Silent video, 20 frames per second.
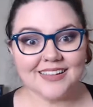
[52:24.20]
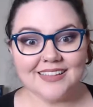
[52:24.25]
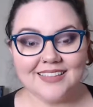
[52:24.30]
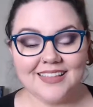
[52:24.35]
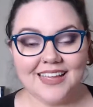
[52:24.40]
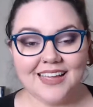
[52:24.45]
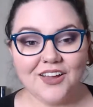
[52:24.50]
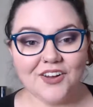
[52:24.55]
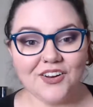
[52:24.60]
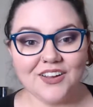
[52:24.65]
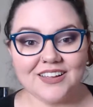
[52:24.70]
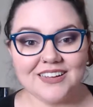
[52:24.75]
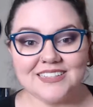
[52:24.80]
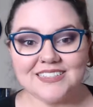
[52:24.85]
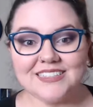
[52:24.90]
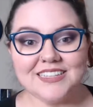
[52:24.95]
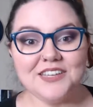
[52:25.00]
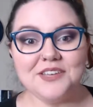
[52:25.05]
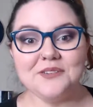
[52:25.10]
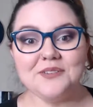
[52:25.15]
they aren't going to
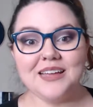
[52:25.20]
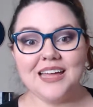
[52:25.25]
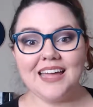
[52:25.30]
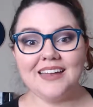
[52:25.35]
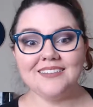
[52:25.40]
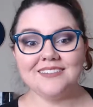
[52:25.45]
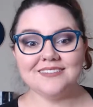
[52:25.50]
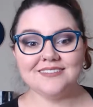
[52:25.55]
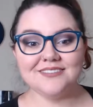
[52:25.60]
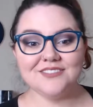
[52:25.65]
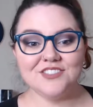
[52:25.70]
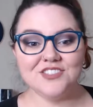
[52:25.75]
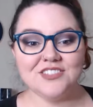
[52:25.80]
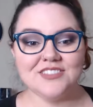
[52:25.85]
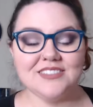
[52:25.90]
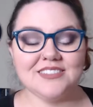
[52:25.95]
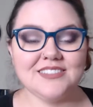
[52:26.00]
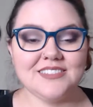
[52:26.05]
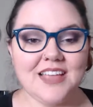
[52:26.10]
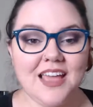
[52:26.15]
see you again.
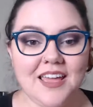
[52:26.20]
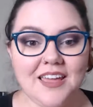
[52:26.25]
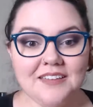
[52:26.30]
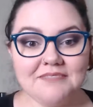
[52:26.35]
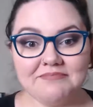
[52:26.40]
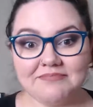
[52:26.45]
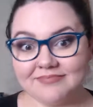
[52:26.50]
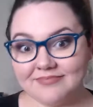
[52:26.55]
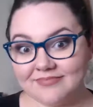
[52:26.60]
Just say,